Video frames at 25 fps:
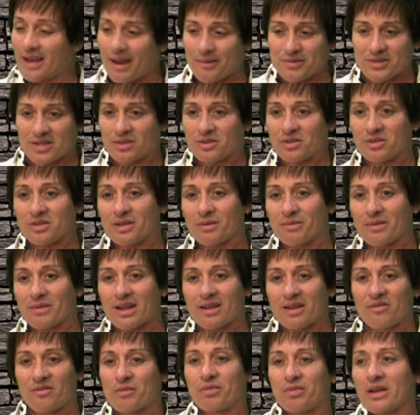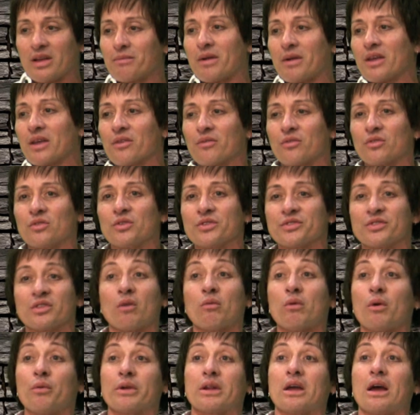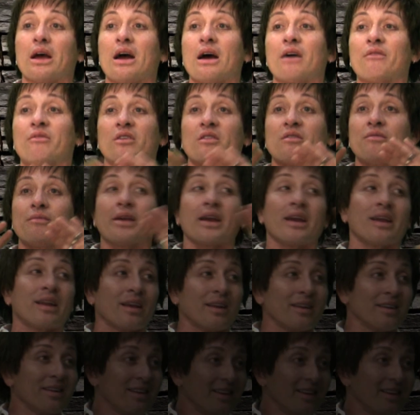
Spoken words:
Absolutely, man. If you played by the rules, no one would ever have made it.